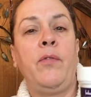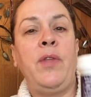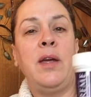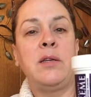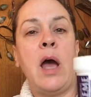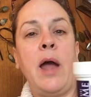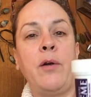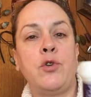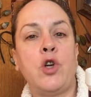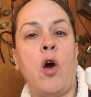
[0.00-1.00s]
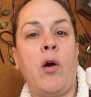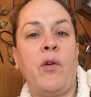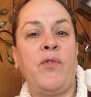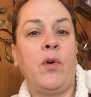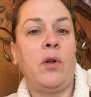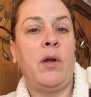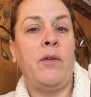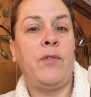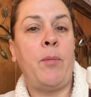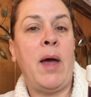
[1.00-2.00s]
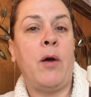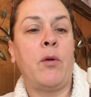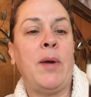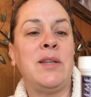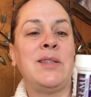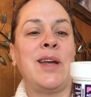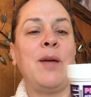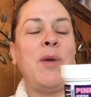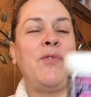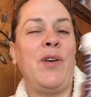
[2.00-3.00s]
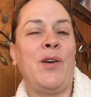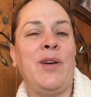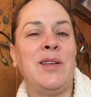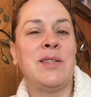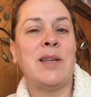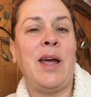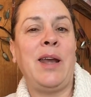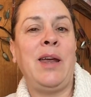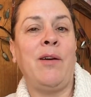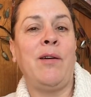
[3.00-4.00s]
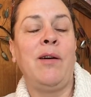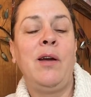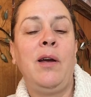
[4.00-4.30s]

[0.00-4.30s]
the entire jar full of the powder by sticking my finger inside here.